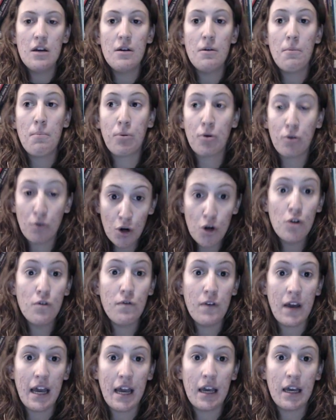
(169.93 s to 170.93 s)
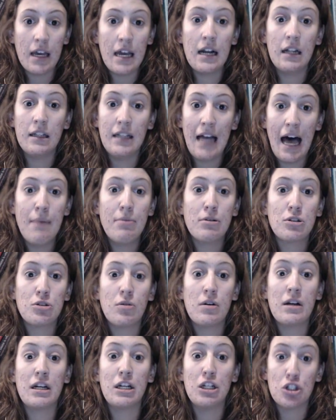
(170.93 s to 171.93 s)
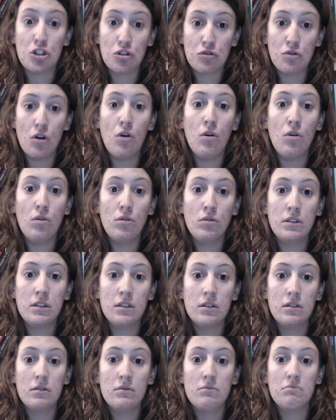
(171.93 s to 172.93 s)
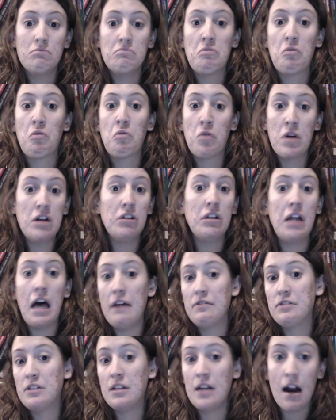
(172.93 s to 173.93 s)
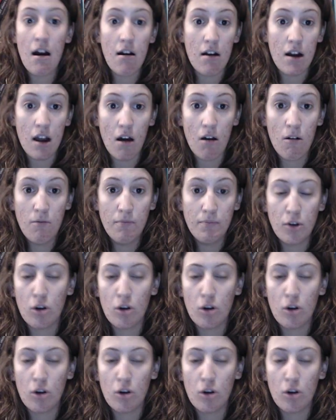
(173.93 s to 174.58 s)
proving in a laboratory controlled real life scenario,